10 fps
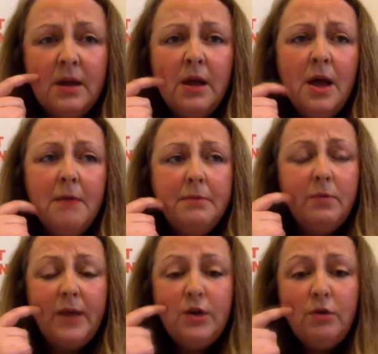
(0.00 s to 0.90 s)
But
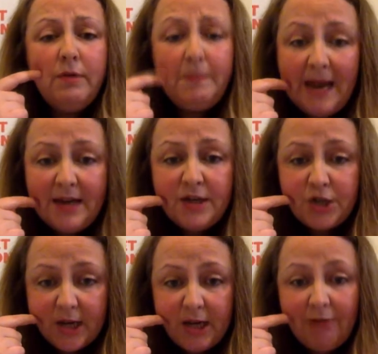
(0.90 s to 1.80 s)
when you're
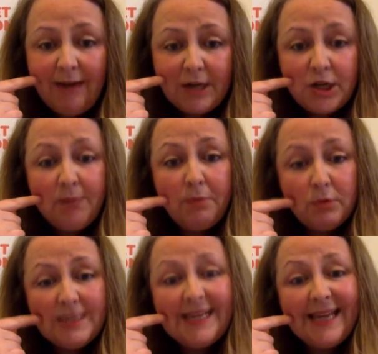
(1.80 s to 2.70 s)
replenishing, you're actually putting